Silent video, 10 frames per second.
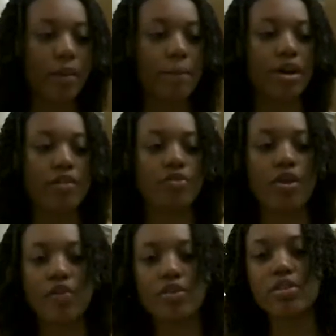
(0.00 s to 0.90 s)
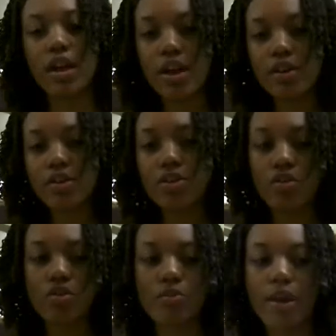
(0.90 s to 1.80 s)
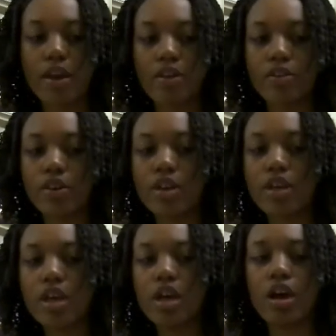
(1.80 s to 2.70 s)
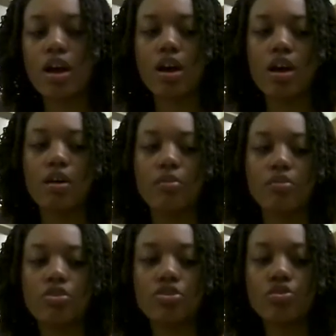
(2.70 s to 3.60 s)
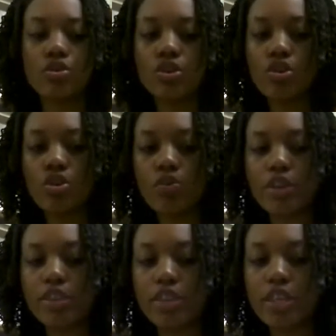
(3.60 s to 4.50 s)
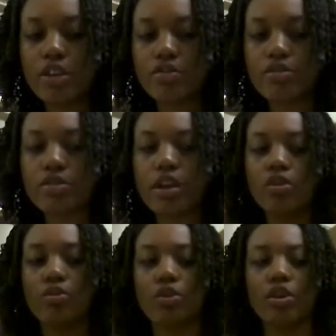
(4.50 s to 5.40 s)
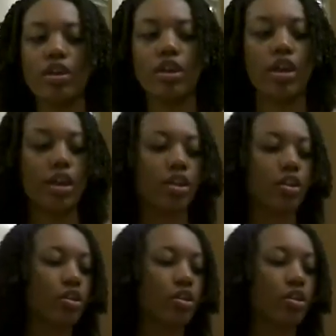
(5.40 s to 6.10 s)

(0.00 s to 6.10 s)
But if you have a tighter curl pattern, you want to go with the Eco Style one. And